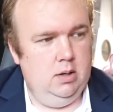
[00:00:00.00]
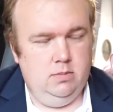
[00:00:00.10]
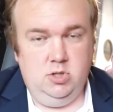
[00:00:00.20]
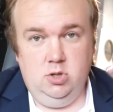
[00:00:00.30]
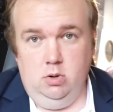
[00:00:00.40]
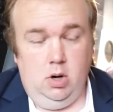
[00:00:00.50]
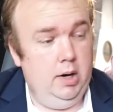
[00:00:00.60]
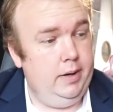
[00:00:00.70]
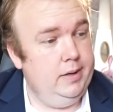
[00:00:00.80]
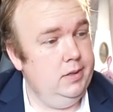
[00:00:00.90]
So
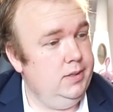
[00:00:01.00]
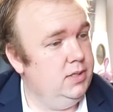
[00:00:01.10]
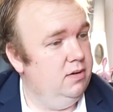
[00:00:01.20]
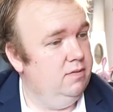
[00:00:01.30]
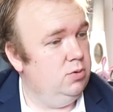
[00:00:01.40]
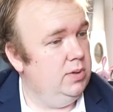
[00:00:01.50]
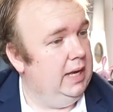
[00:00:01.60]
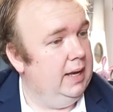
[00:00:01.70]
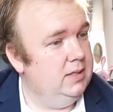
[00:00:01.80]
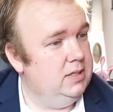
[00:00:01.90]
August of
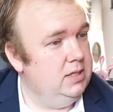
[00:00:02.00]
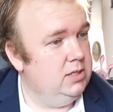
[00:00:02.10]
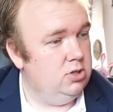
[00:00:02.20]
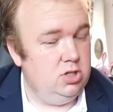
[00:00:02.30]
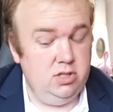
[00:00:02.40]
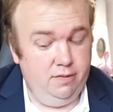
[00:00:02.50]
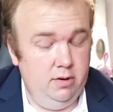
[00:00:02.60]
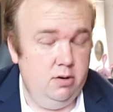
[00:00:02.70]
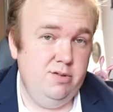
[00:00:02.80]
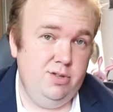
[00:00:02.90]
2018. So she's a few
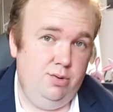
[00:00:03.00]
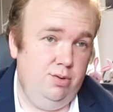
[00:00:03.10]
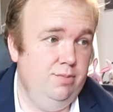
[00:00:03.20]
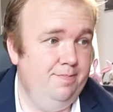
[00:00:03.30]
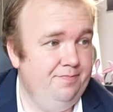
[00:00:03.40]
years old.